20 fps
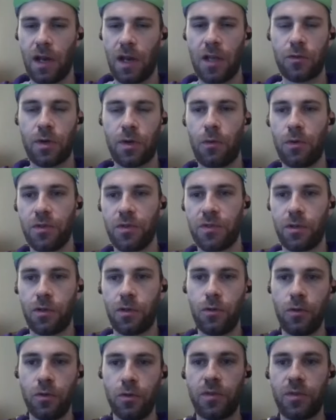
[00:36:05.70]
the last one was the
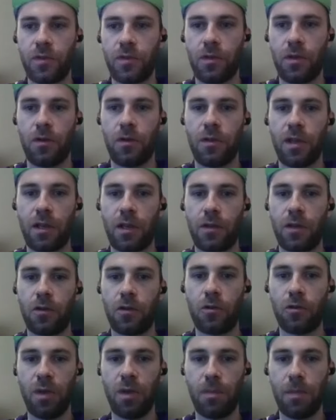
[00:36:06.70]
hoods, they
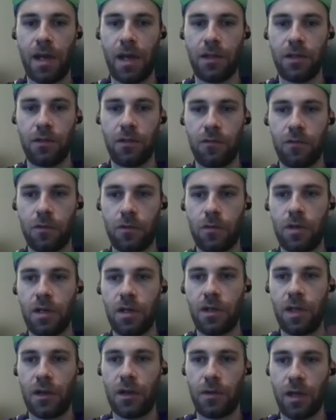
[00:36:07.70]
could be bent in
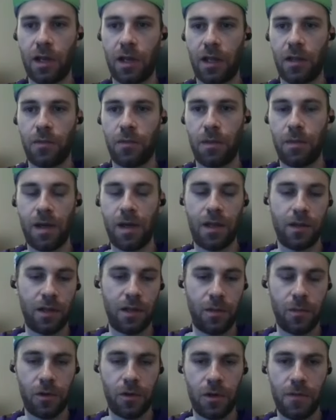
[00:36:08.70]
forward, now they can't be bent
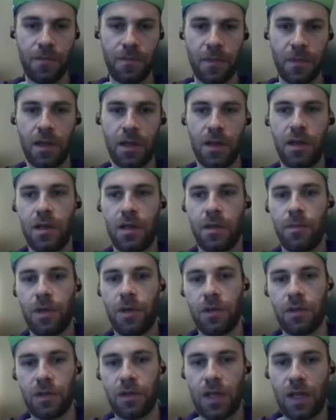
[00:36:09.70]
anymore.
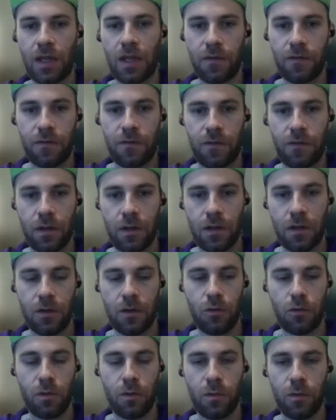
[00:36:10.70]
But if
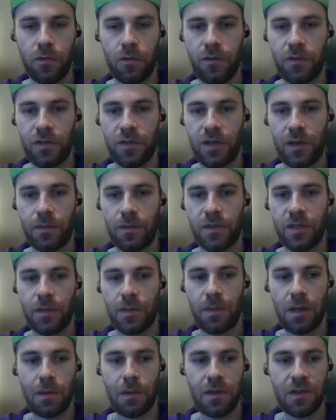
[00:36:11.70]
you remove some
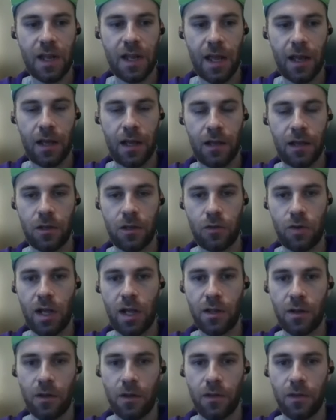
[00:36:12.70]
limits like
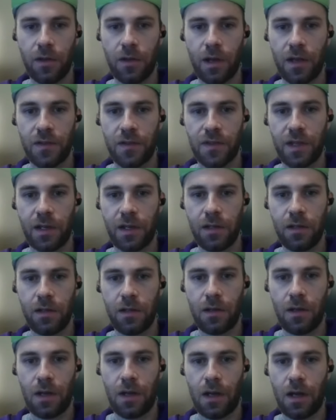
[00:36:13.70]
triathlon has
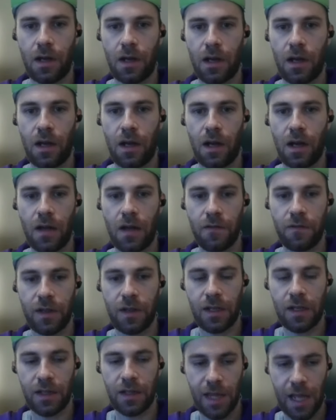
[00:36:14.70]
done, I
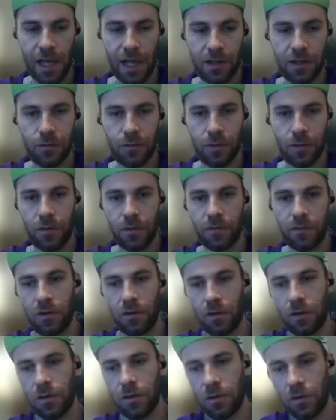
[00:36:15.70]
think that is one of
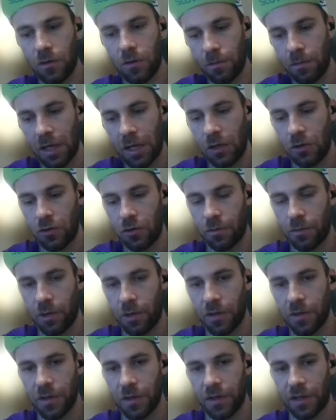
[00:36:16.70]
the major
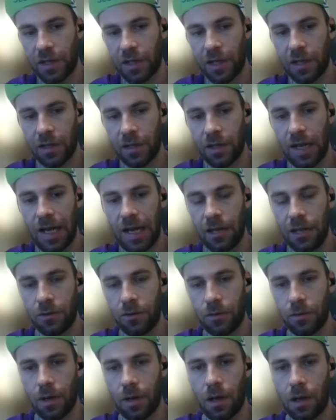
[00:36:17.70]
points that can
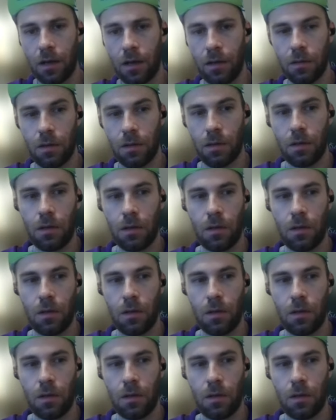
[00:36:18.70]
lead to